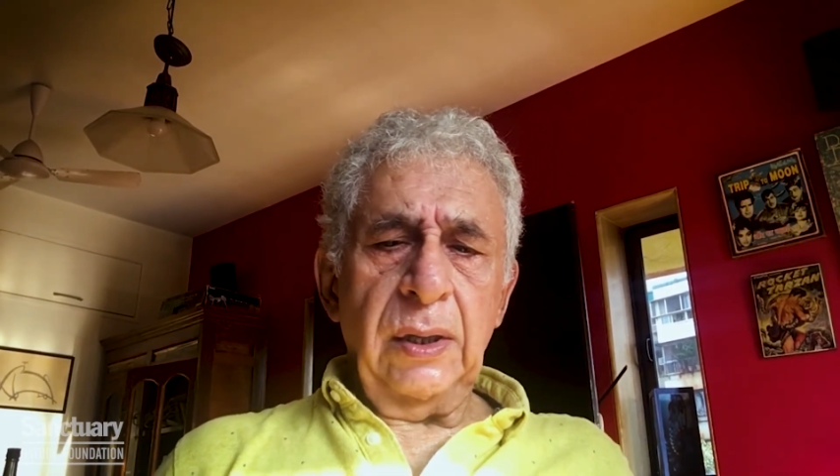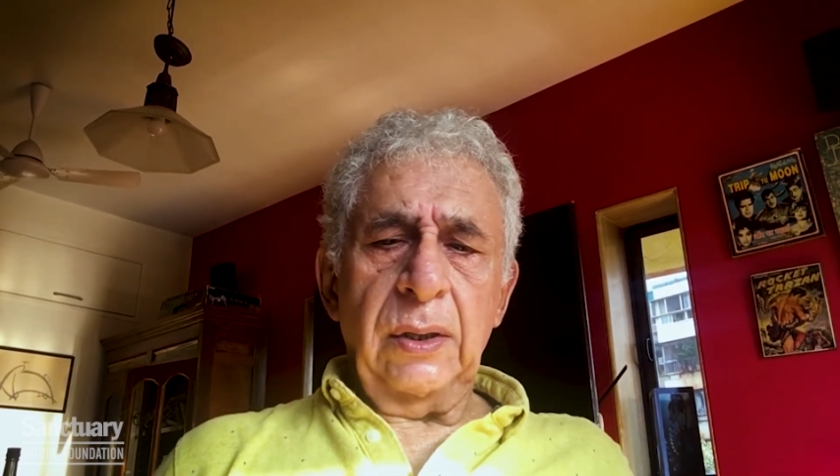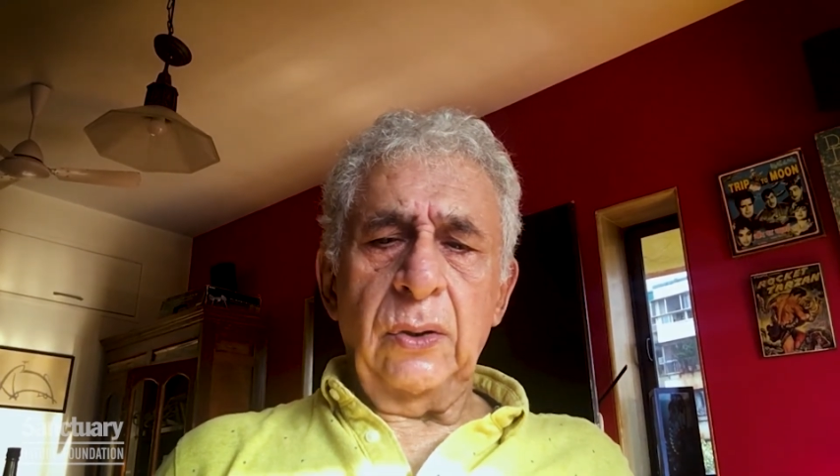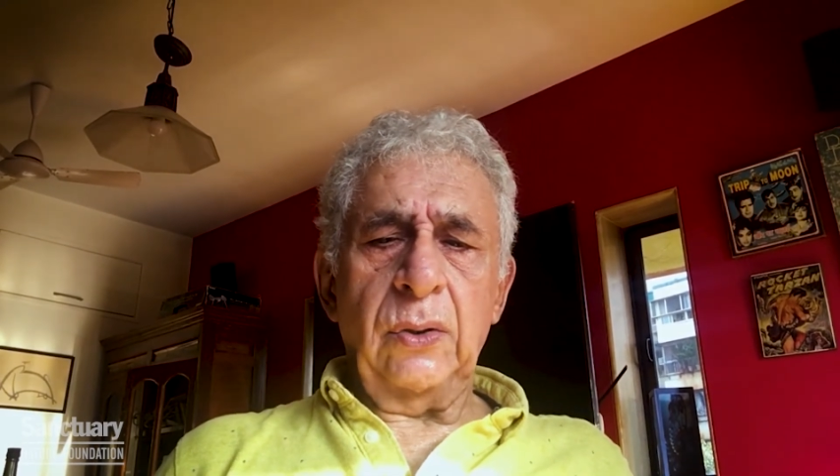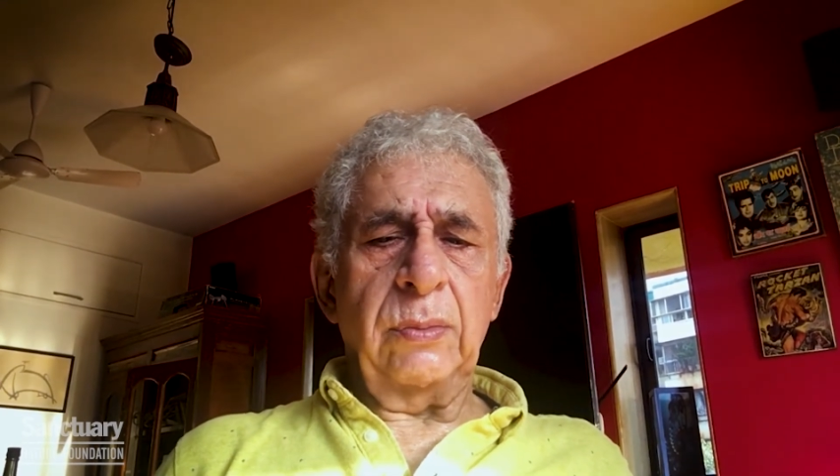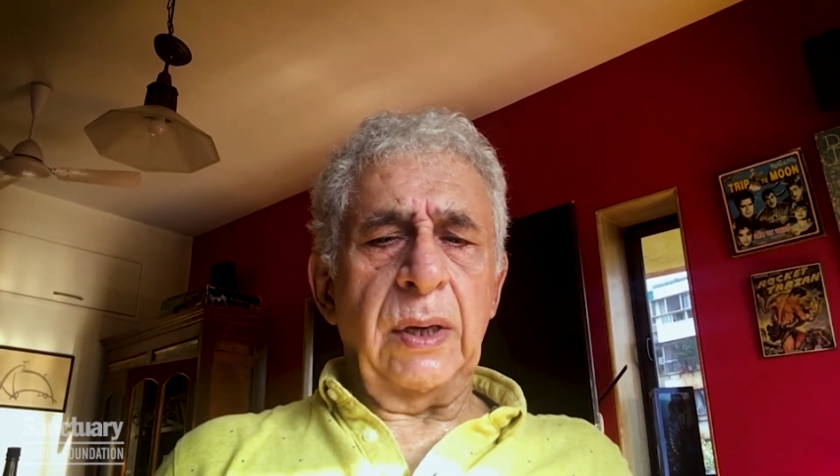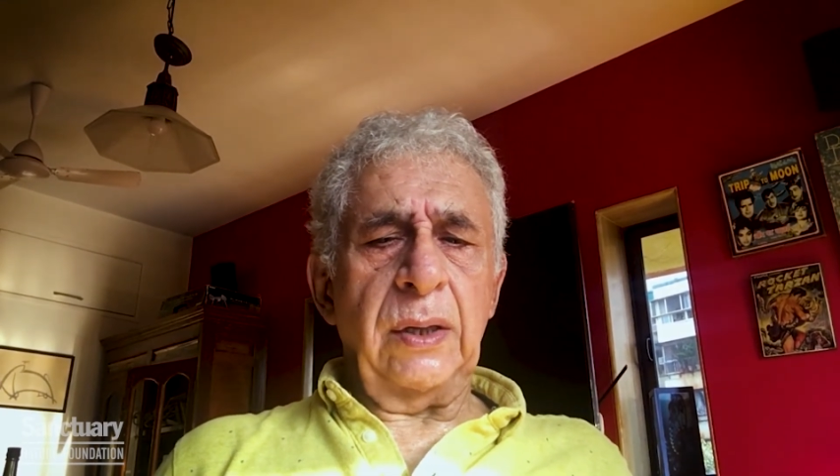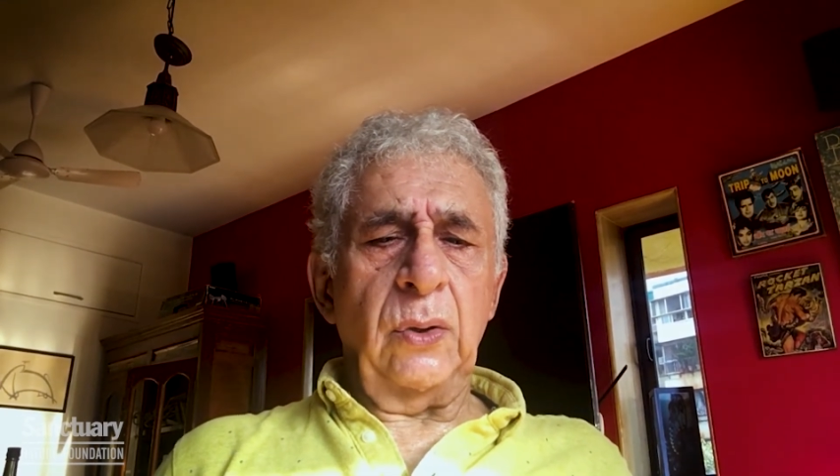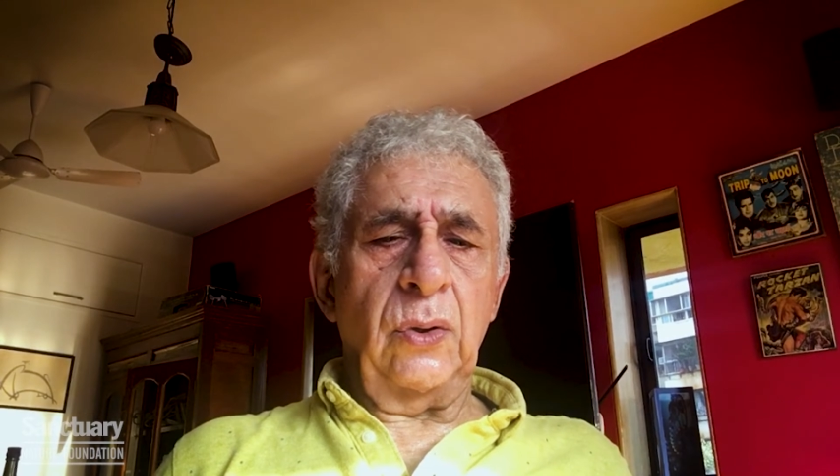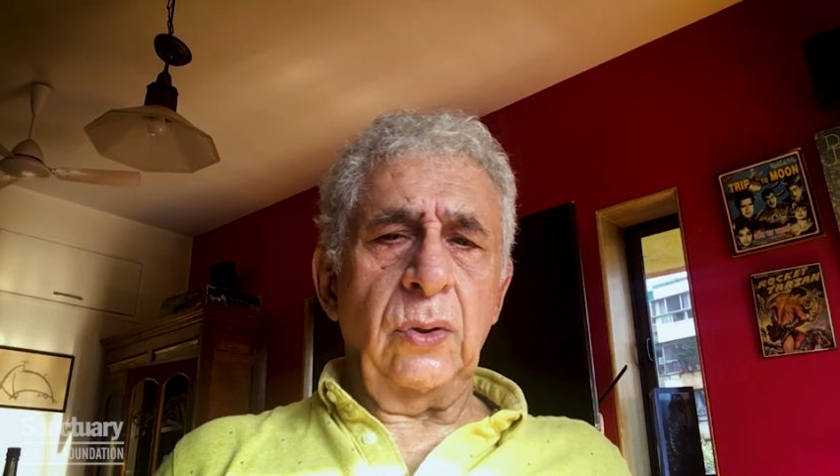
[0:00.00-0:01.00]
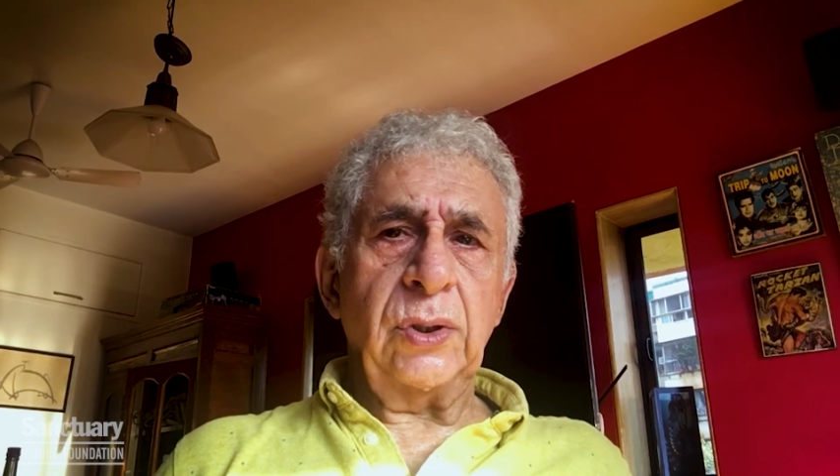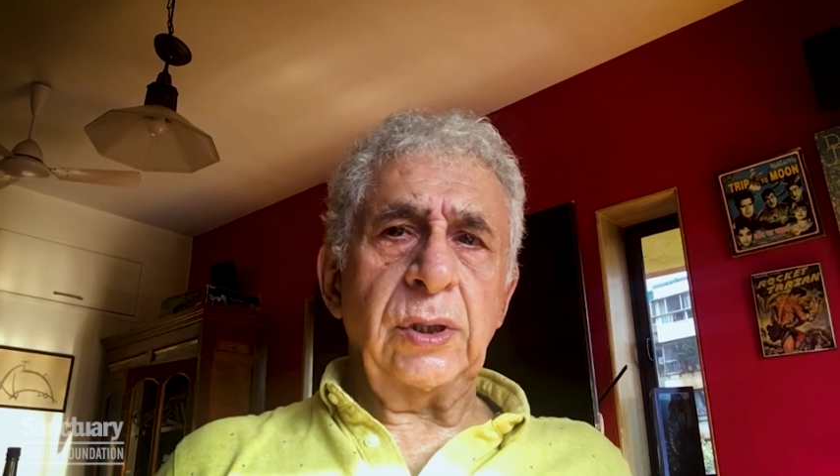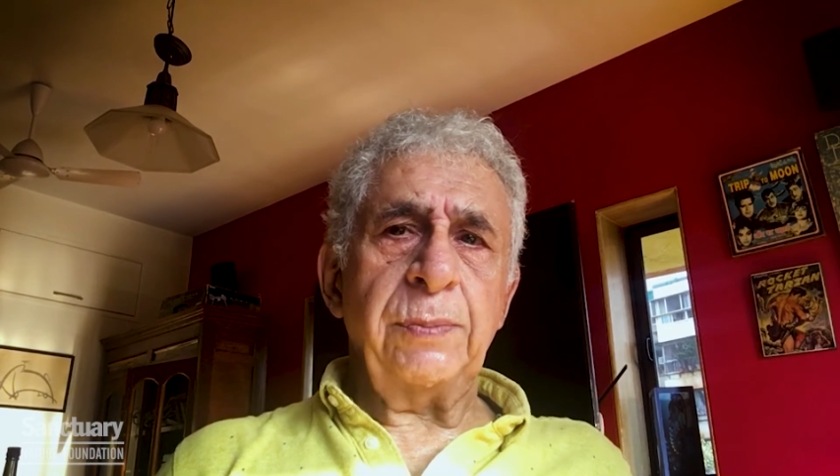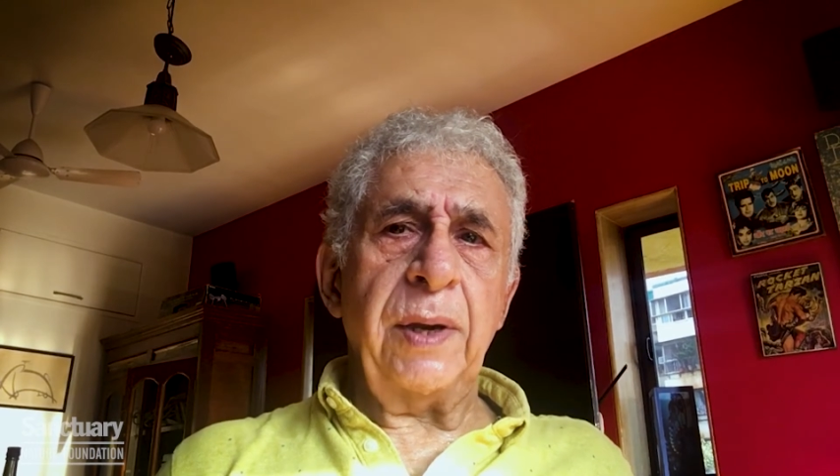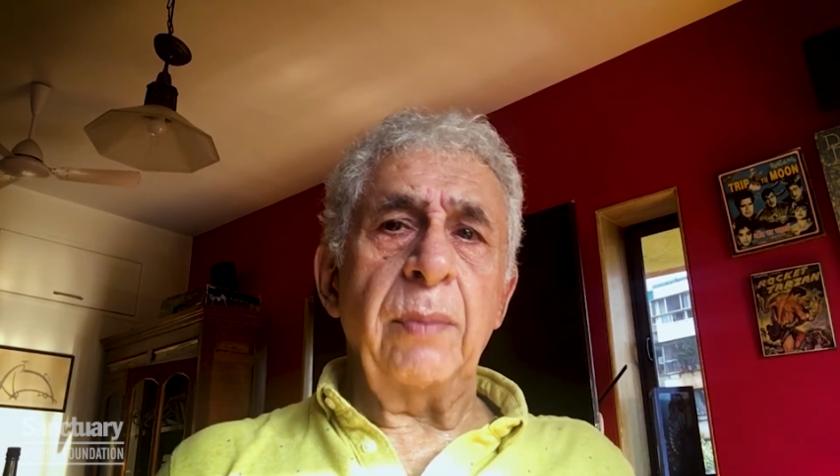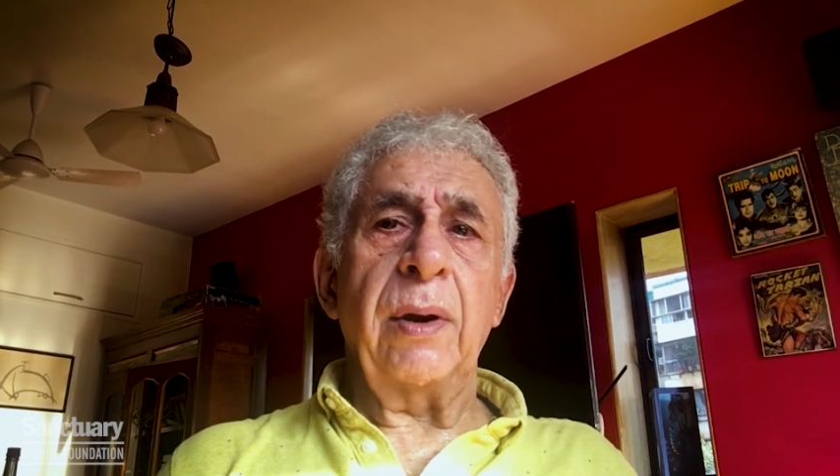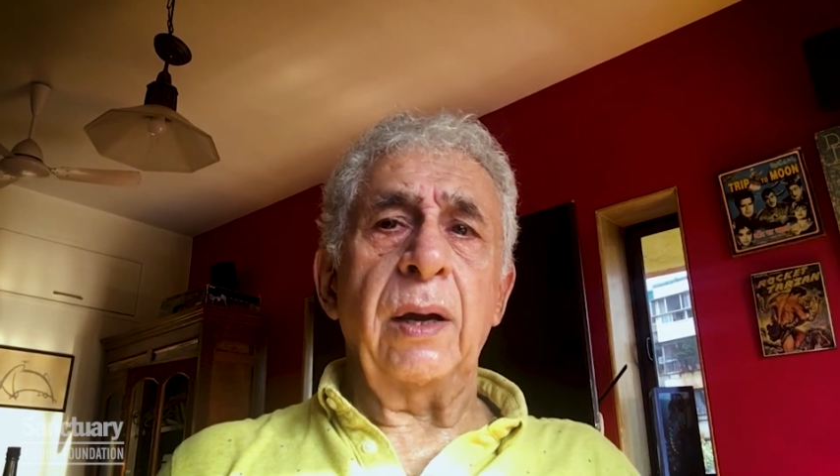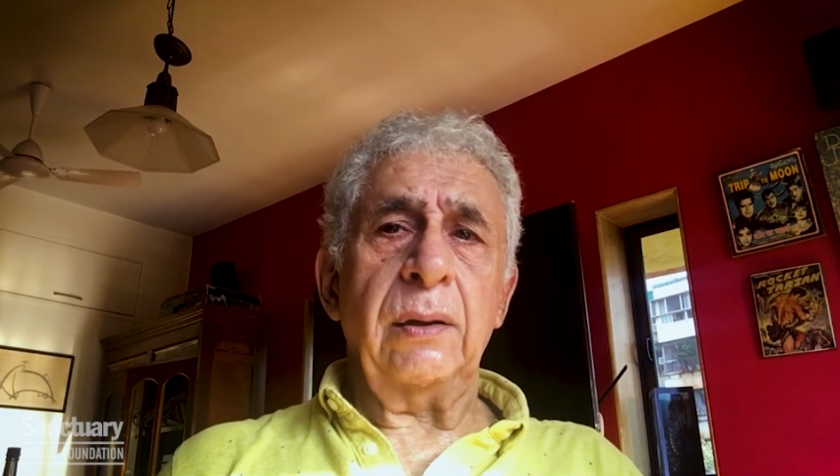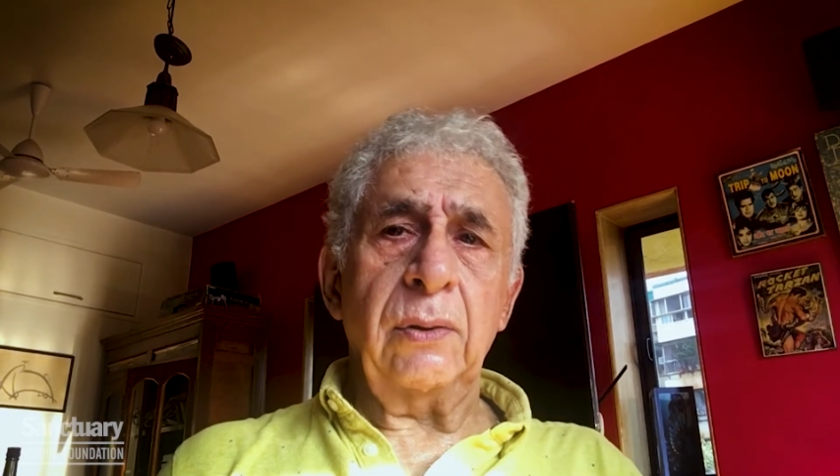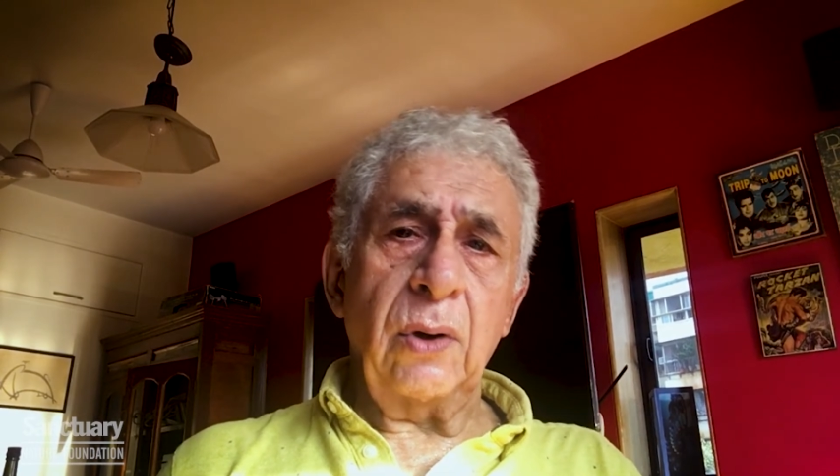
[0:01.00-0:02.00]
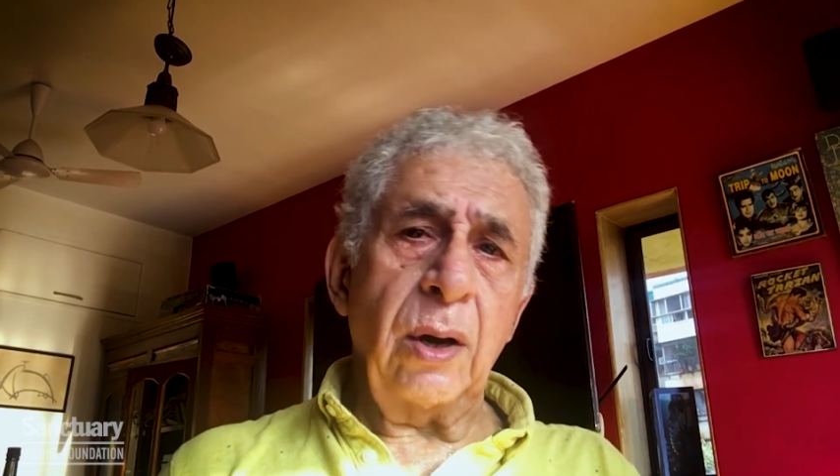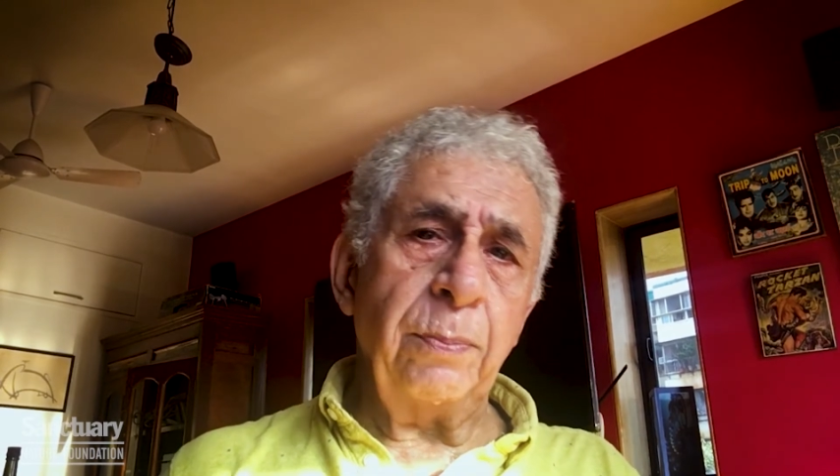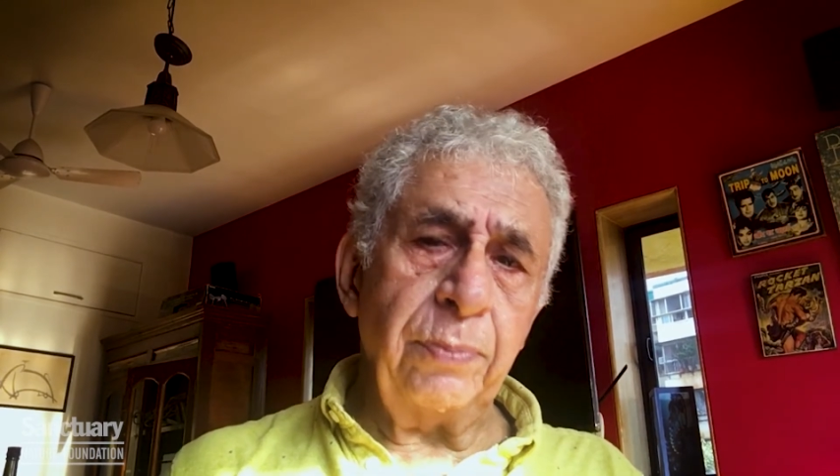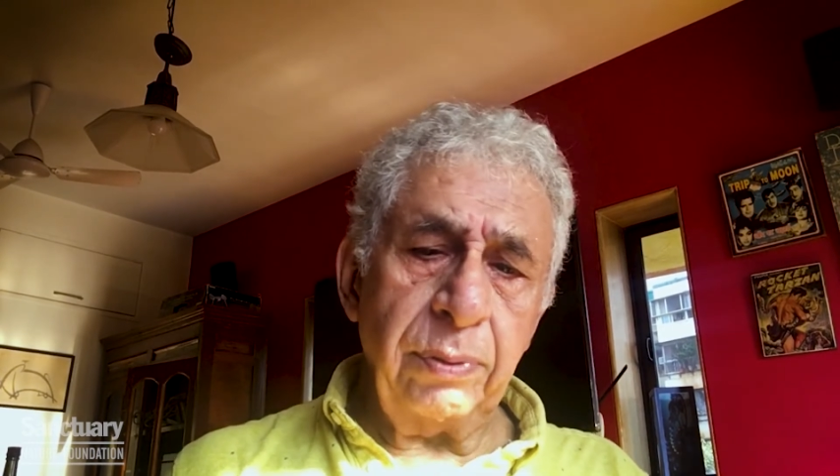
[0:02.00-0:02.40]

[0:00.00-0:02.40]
Oh, my lord, spare my crop.